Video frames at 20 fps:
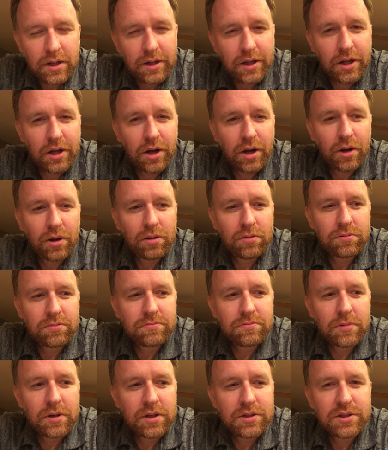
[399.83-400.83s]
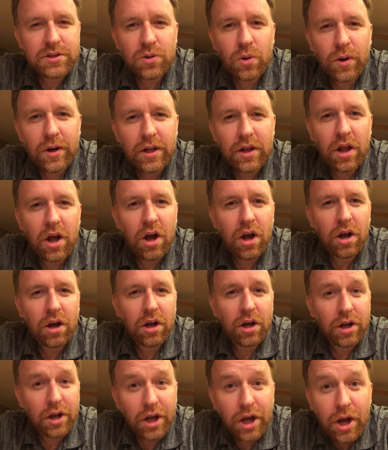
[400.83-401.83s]
a story
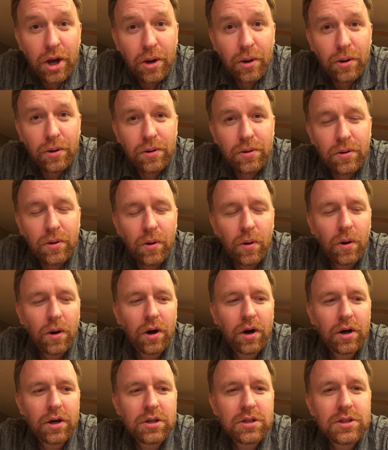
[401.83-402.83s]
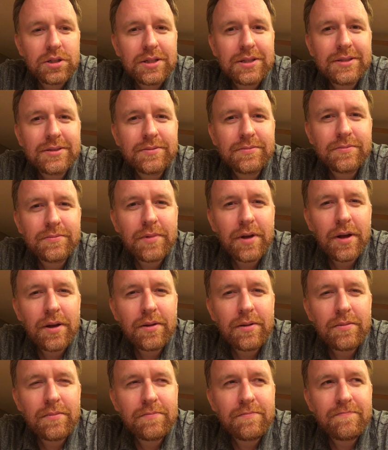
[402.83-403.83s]
long ago, or
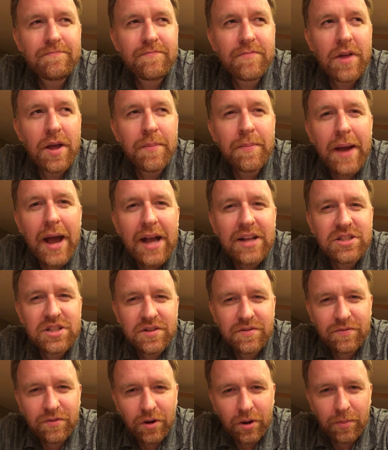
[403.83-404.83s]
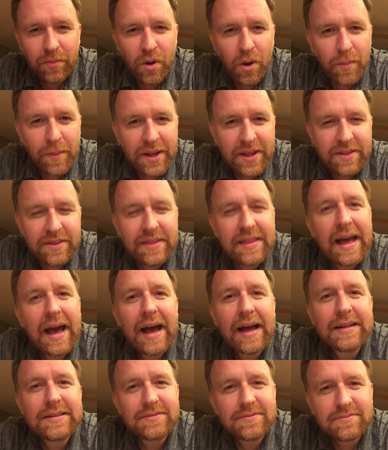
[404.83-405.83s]
imagine for a moment
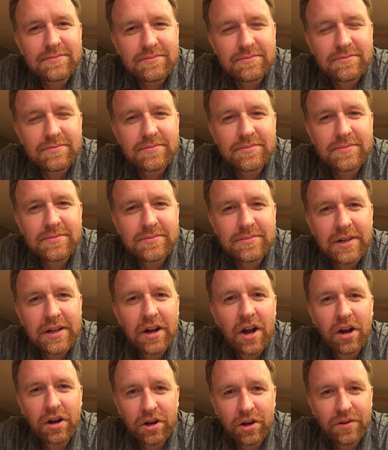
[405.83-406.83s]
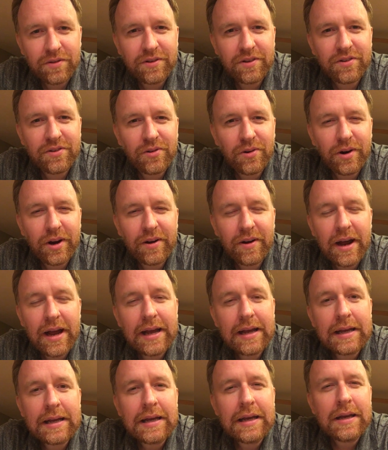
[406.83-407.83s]
that, and on goes the story,
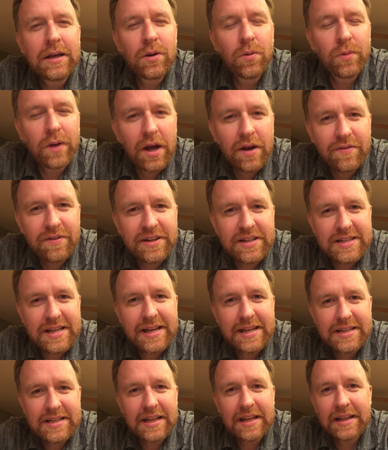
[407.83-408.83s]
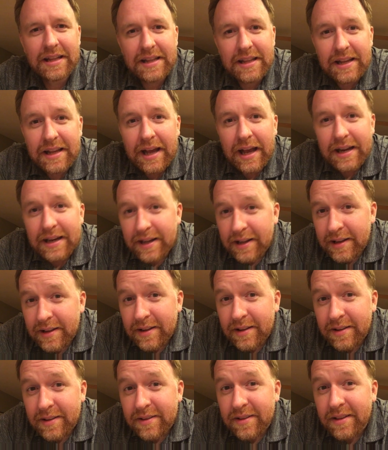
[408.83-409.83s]
right? We often tend to kind of
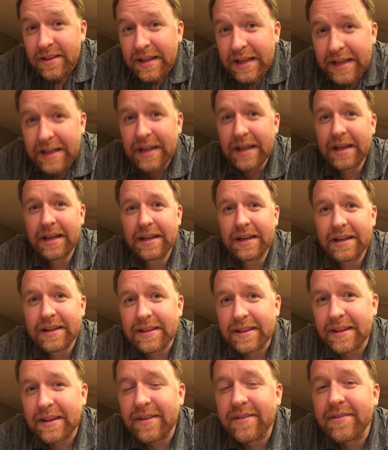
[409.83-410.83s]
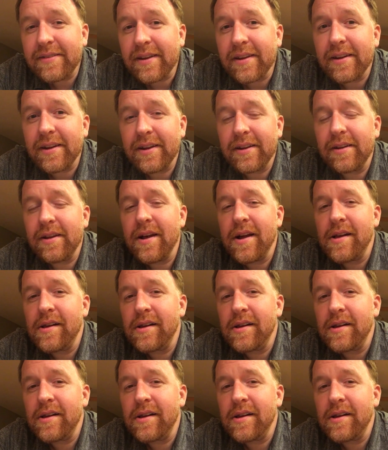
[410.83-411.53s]
lean in and listen